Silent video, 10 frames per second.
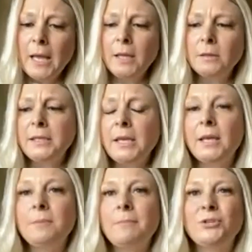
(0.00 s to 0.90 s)
Linda
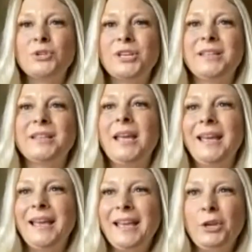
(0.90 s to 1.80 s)
had mentioned,
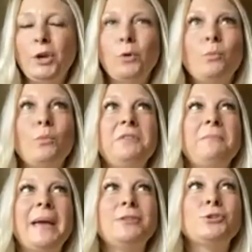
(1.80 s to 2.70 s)
one of
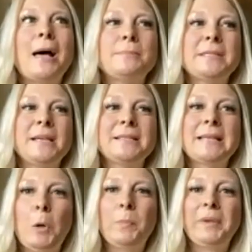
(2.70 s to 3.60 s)
my jobs is
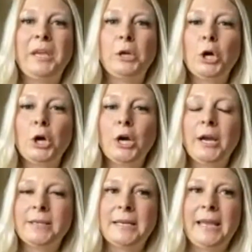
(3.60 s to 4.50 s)
helping her
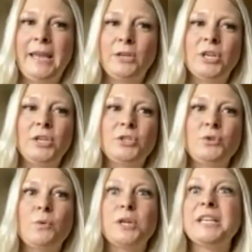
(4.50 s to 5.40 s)
as an agent
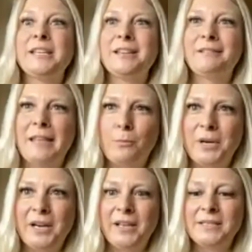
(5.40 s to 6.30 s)
to articulate
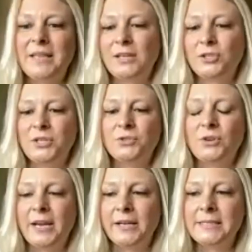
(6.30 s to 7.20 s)
what it is that she's
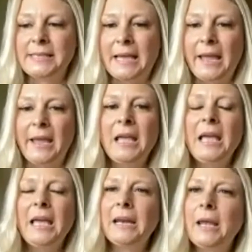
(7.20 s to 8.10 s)
trying to say.
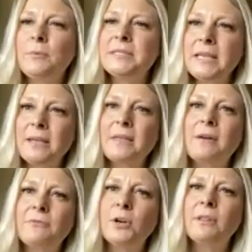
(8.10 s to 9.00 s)
And I would say
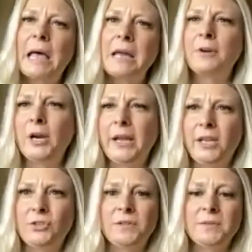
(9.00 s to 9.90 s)
that for a lot of our
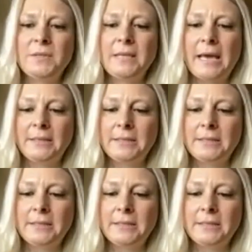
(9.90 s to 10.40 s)
agents, that